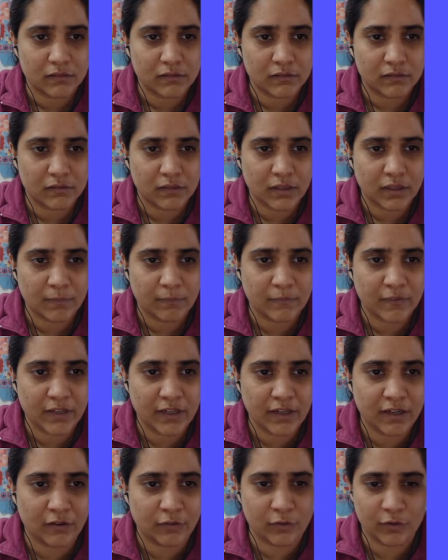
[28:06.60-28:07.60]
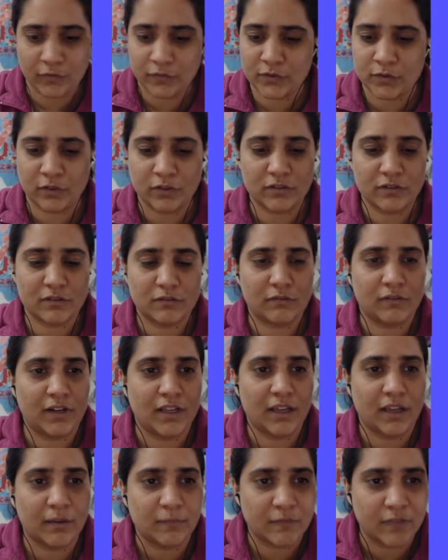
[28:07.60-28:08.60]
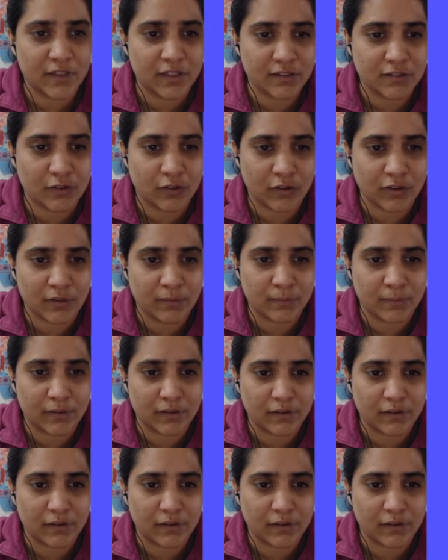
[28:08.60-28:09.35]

very out of sorts today. I'm very sorry, but